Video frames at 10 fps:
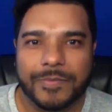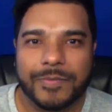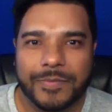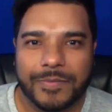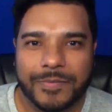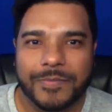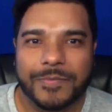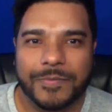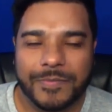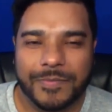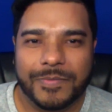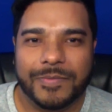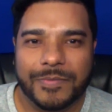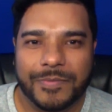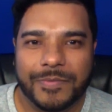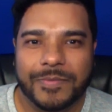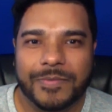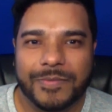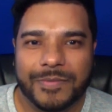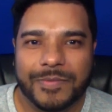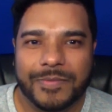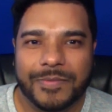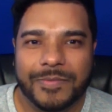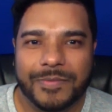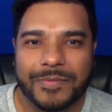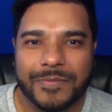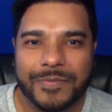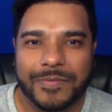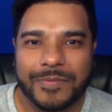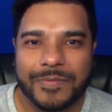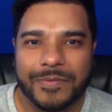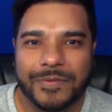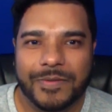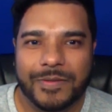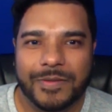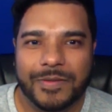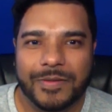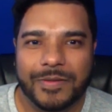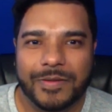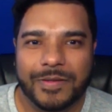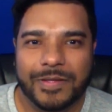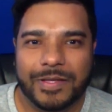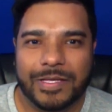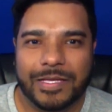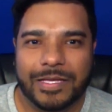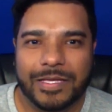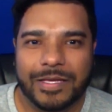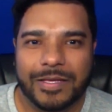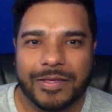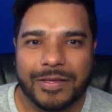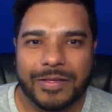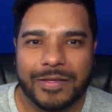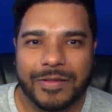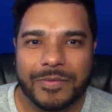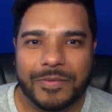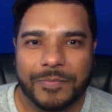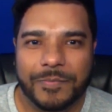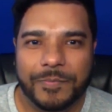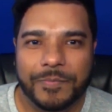No words are spoken by the person on screen.